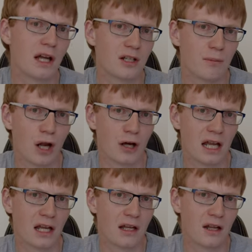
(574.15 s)
to plug
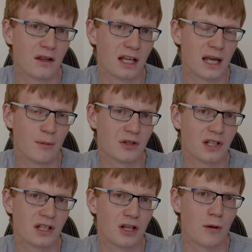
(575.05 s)
in the cables
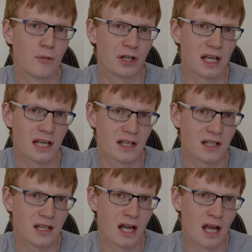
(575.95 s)
at the top of the case